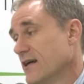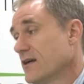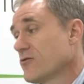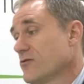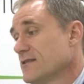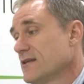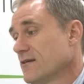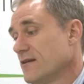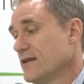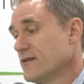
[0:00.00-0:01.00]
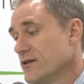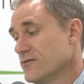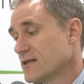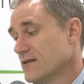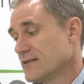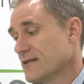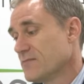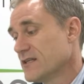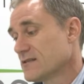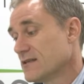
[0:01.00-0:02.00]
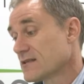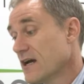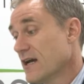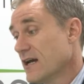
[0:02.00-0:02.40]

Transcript: Increasingly, the utility business